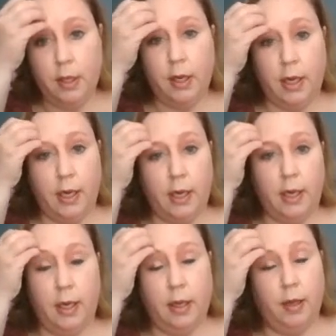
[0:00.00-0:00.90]

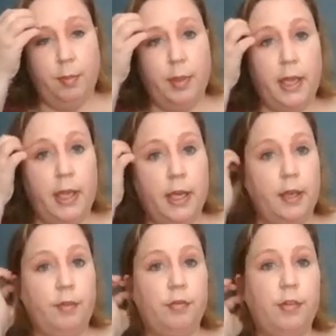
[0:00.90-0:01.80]

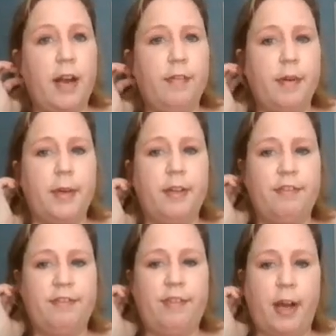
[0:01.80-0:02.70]
And for everybody,
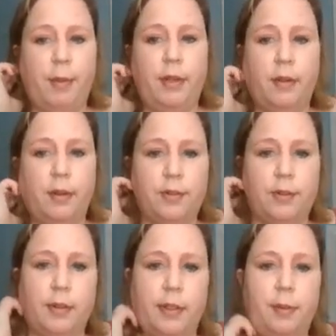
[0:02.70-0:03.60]
family looks a
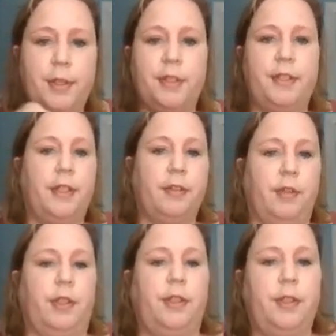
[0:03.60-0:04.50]
little bit
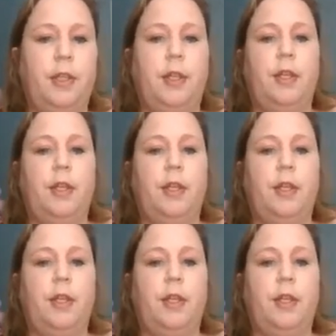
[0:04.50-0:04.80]
different.